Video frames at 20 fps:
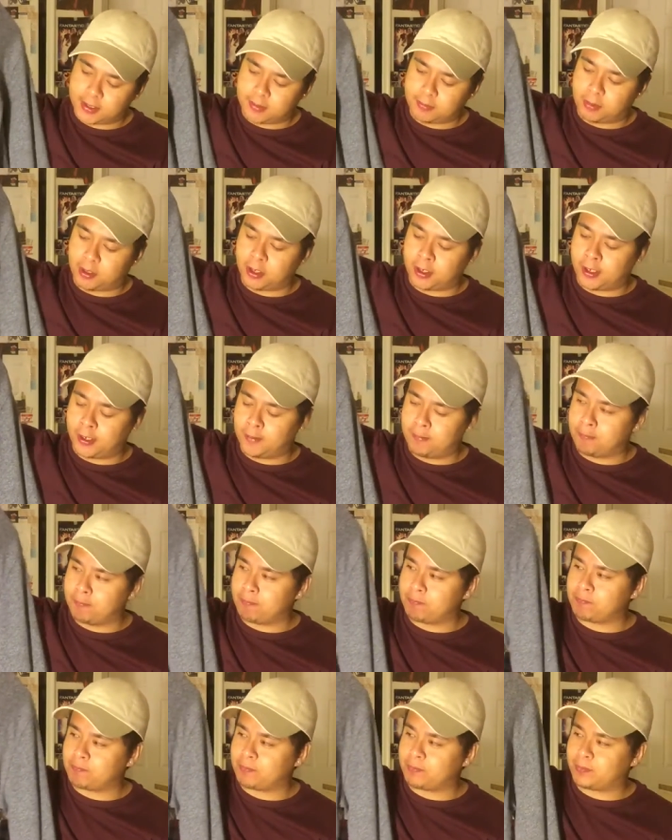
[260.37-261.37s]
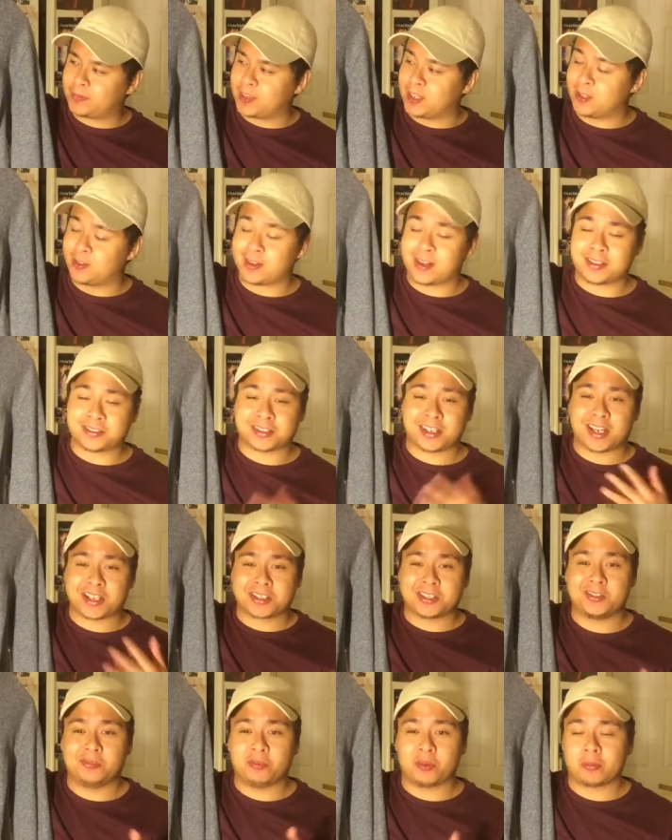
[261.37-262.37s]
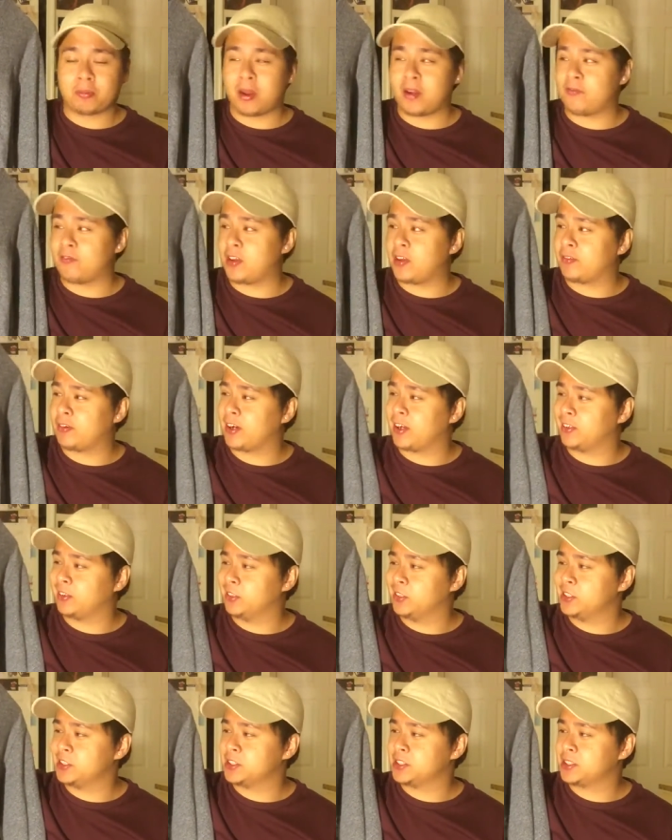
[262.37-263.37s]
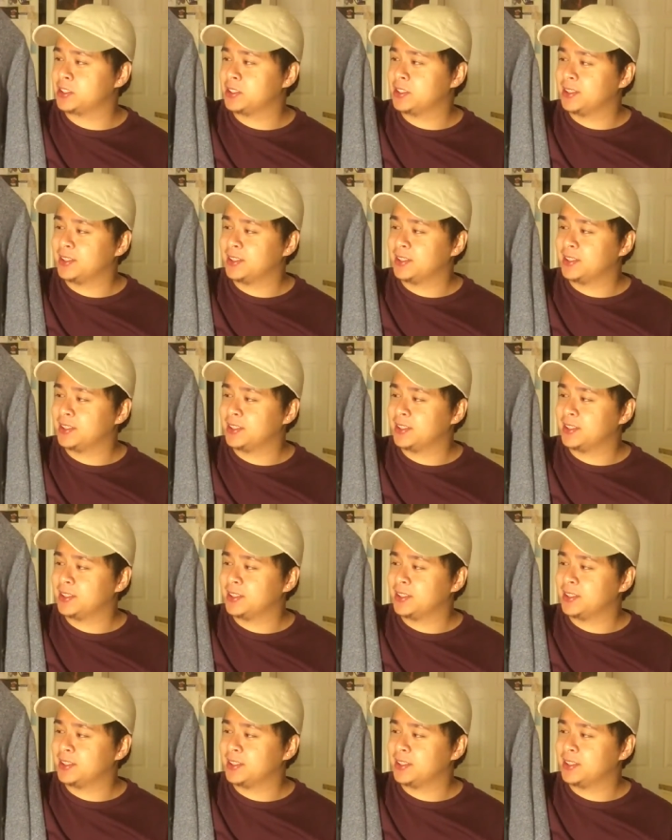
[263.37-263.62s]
but um, that was actually one of my favorite Henleys.